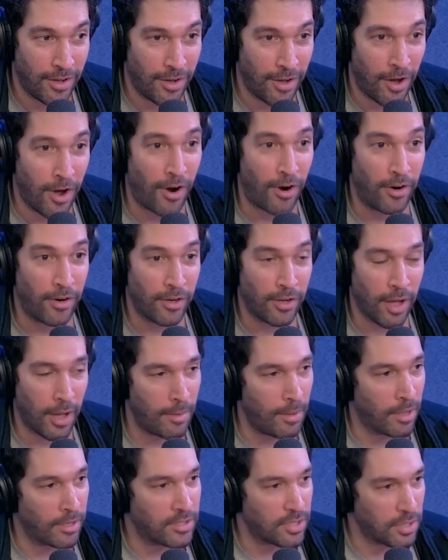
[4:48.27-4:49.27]
are, uh,
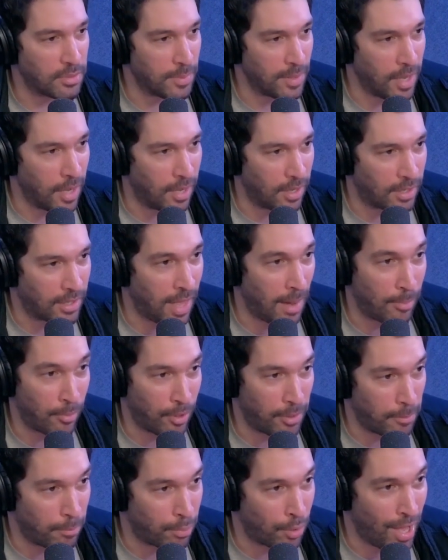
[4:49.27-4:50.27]
excuse me, uh, Clapper
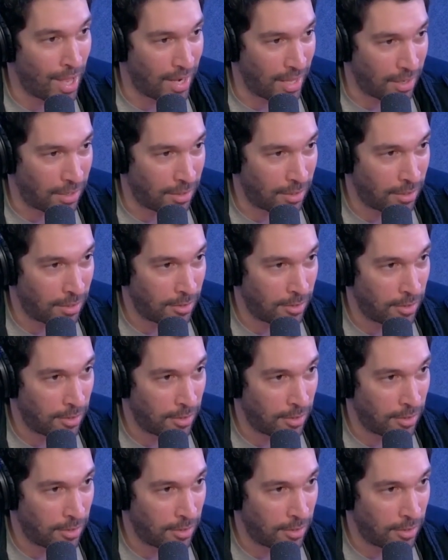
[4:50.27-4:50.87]
and Brennan